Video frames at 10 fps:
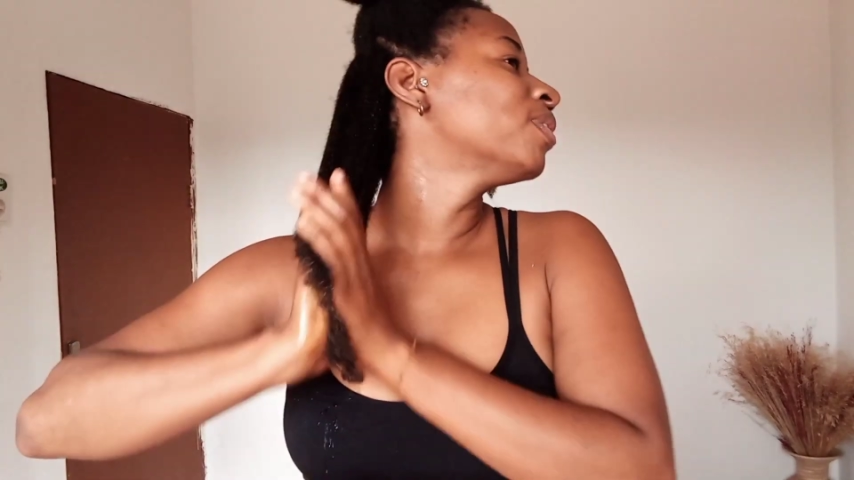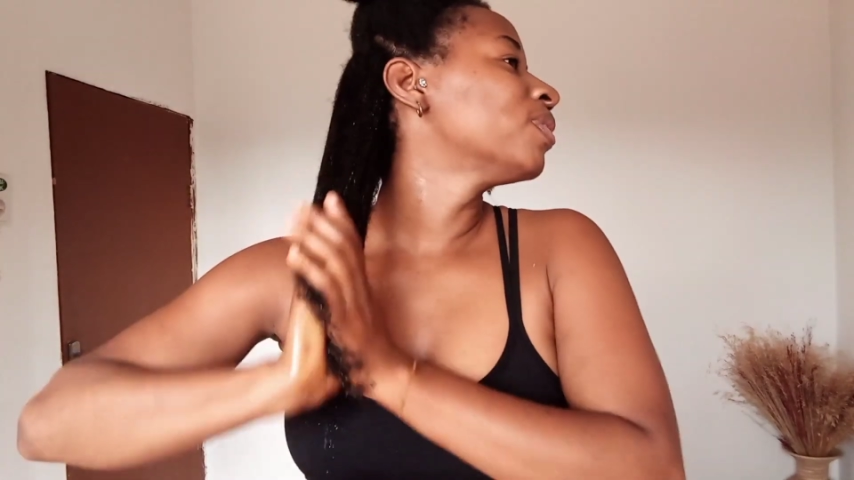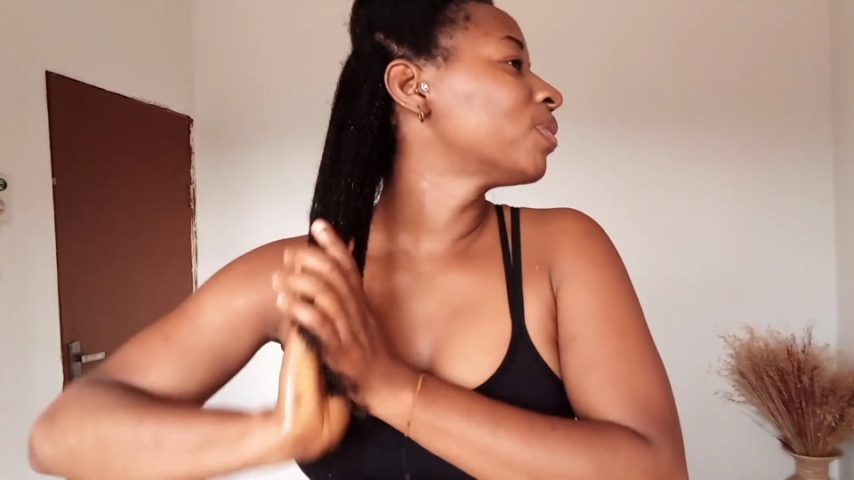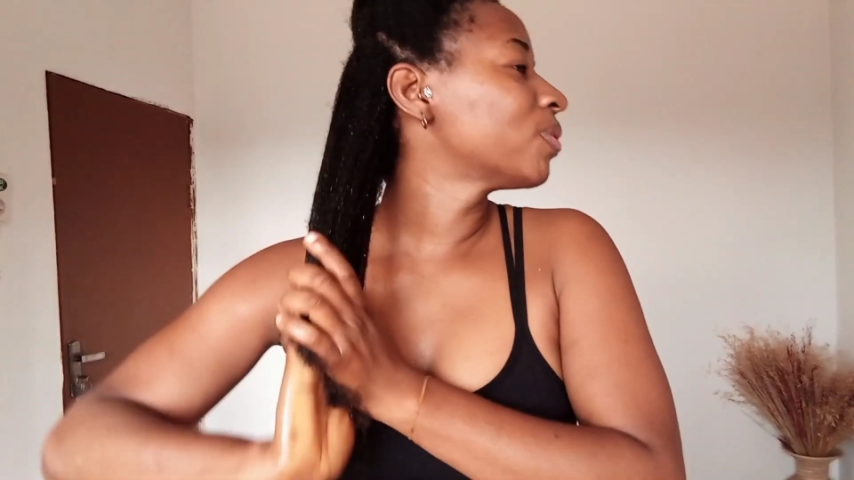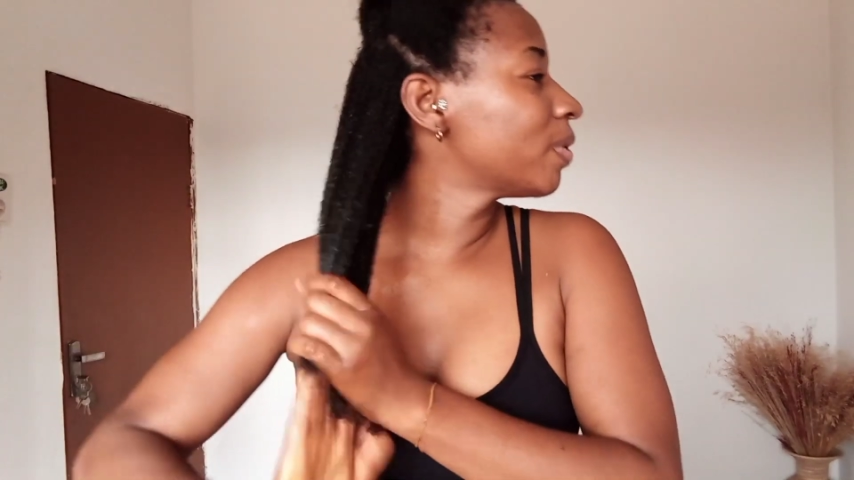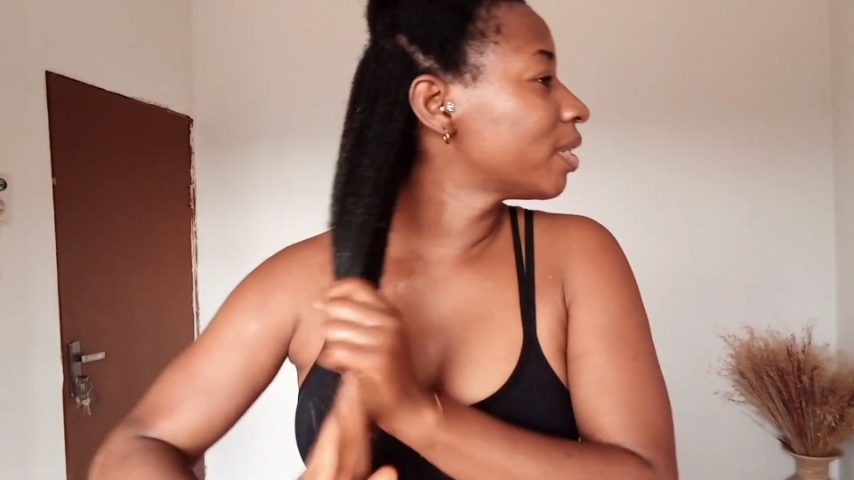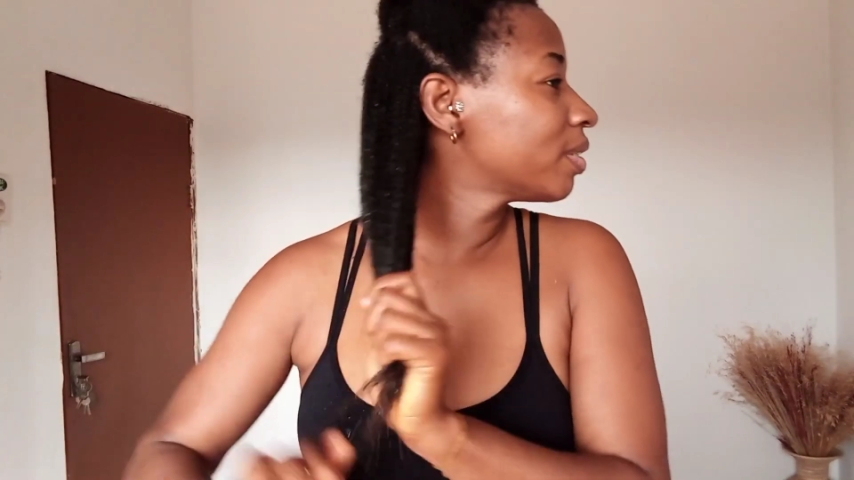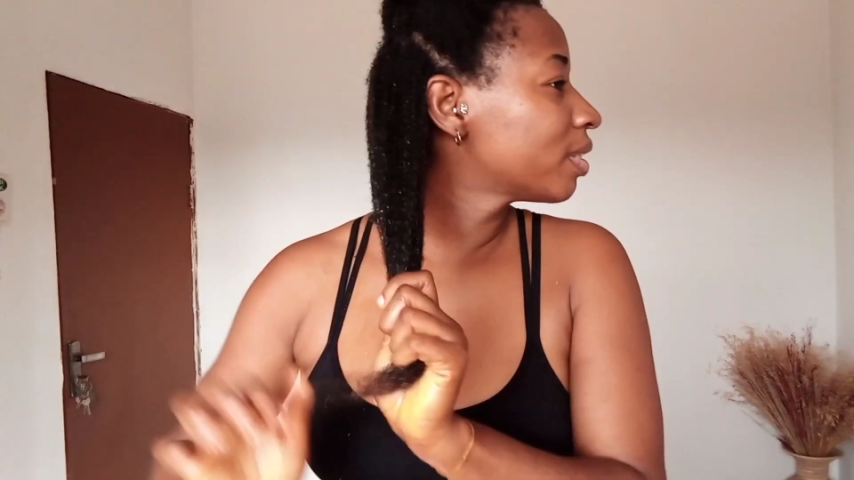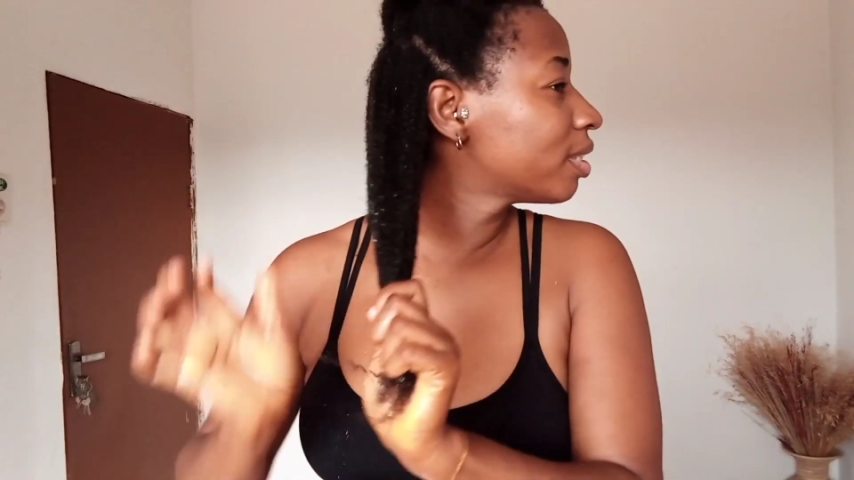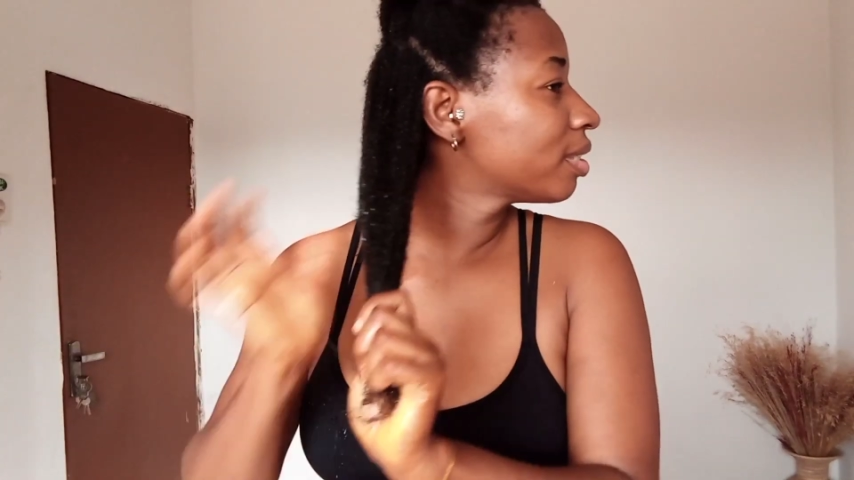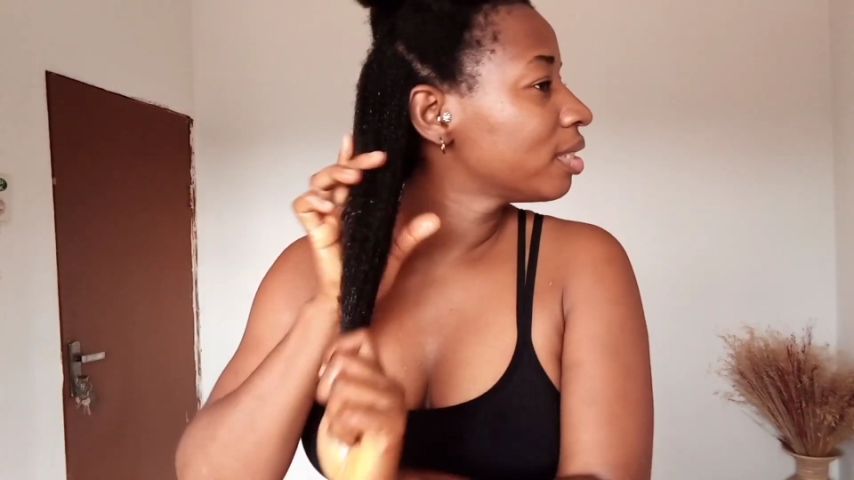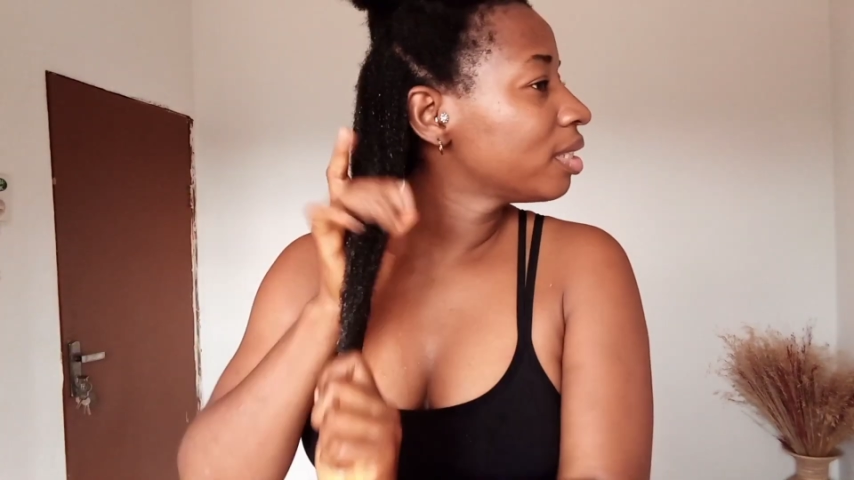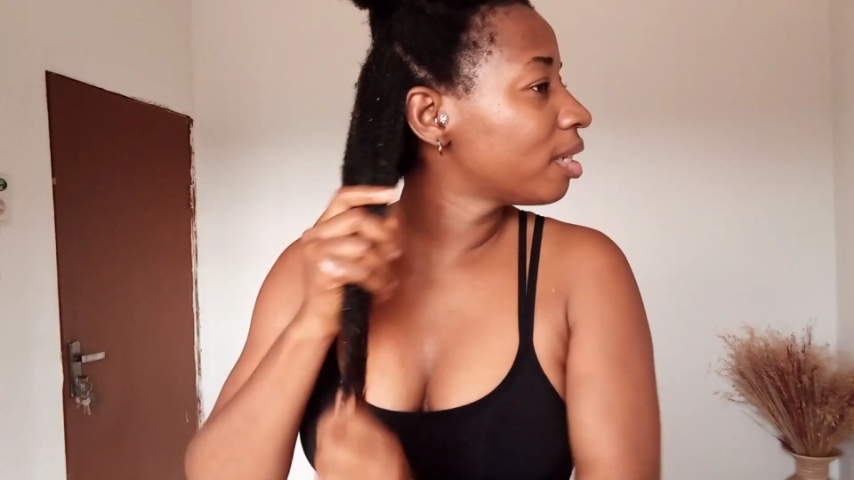so as you can see,